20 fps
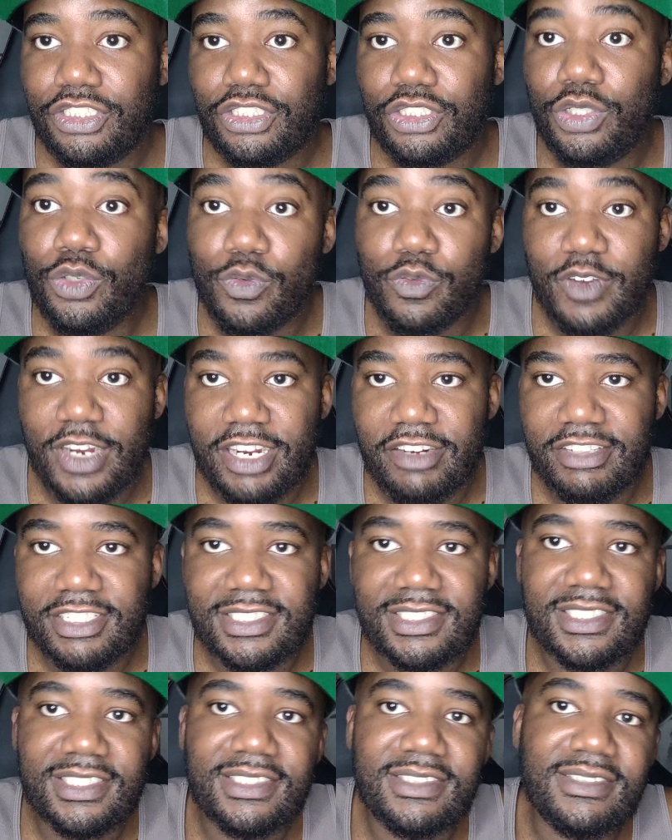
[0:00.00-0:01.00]
2
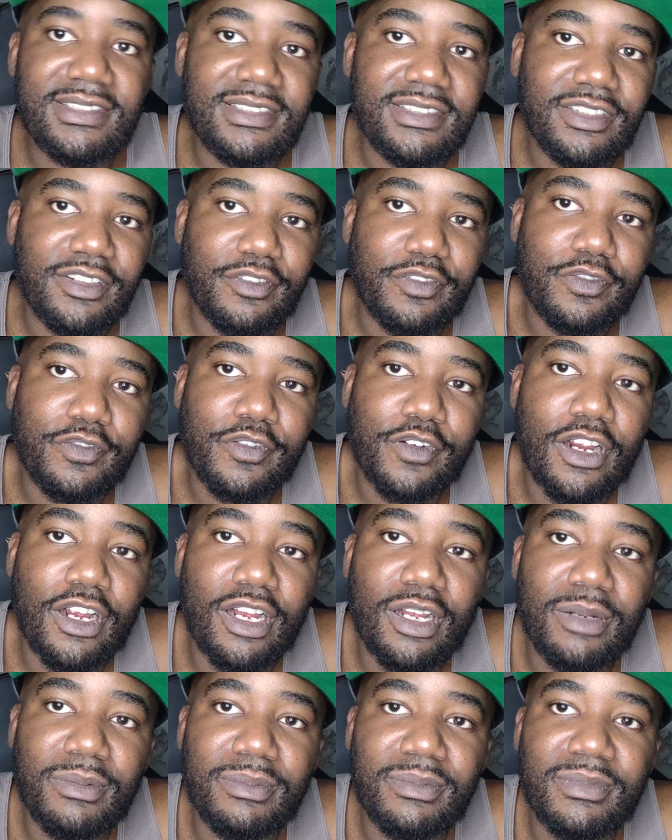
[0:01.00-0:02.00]
fragrances
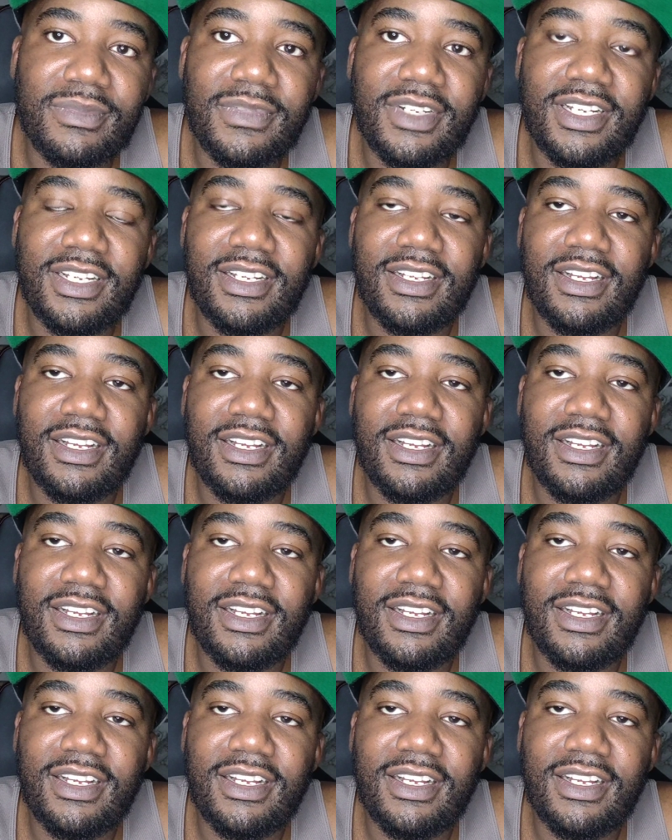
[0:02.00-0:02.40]
from